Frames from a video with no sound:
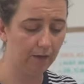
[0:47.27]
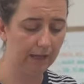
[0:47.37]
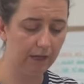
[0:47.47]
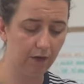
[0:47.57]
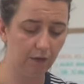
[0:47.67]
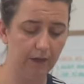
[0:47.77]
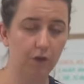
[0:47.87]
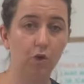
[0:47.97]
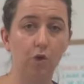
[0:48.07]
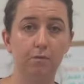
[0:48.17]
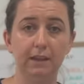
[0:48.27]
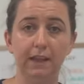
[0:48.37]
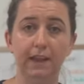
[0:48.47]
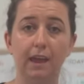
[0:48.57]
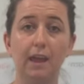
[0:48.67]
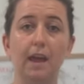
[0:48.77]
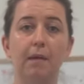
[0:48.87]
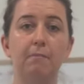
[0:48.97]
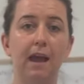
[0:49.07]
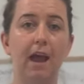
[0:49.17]
I'll let you know that normally
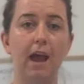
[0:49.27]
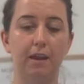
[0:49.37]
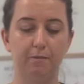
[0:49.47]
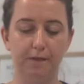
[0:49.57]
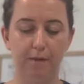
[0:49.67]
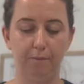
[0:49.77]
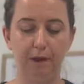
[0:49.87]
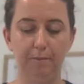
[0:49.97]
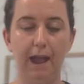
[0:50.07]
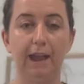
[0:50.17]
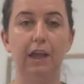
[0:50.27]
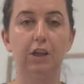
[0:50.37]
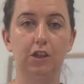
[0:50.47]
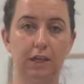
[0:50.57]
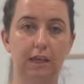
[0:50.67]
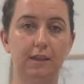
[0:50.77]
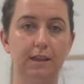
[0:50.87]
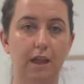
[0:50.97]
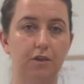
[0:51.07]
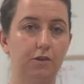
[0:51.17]
my items are pre-packaged in
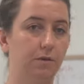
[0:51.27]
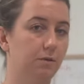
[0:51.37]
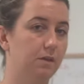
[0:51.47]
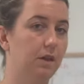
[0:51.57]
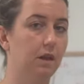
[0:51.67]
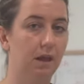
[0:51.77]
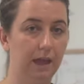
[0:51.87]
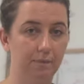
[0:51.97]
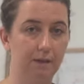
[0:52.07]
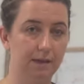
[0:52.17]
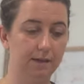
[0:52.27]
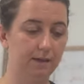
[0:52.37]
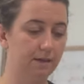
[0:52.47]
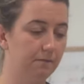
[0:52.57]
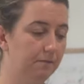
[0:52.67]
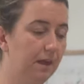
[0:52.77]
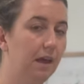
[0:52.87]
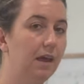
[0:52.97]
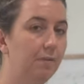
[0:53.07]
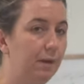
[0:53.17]
satchels in my system,
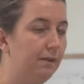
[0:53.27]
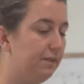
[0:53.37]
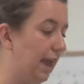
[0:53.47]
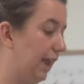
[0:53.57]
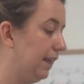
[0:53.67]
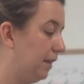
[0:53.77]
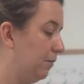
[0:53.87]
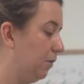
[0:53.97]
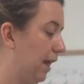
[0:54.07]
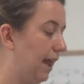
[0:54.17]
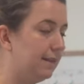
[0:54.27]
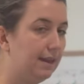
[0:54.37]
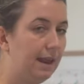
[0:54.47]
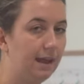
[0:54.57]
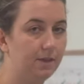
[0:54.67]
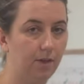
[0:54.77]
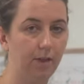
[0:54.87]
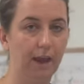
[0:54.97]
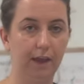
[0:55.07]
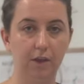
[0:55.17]
but I've taken them all out today so
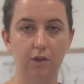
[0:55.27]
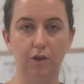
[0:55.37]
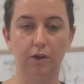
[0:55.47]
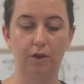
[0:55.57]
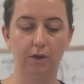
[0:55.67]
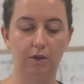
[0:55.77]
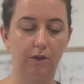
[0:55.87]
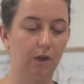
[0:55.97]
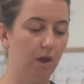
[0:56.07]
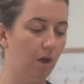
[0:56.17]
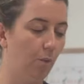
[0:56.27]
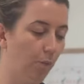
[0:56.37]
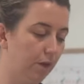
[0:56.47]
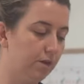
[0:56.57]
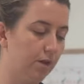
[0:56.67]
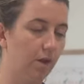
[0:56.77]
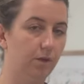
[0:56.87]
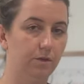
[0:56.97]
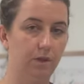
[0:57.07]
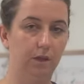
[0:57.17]
that I can show you what
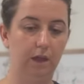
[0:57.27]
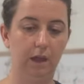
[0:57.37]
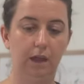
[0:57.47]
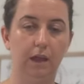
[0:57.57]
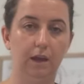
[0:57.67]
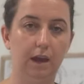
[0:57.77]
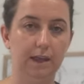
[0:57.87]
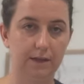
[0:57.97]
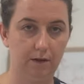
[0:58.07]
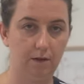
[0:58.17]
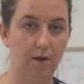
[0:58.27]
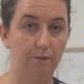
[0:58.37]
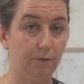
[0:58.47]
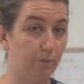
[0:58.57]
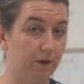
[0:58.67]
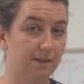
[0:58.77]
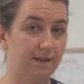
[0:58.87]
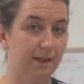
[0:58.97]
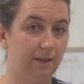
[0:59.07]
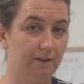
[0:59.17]
sold so that you can get an idea of what is
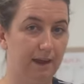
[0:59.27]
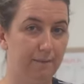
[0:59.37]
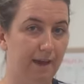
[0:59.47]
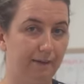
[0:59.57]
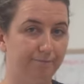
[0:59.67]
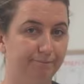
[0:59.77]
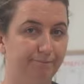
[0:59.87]
selling on eBay.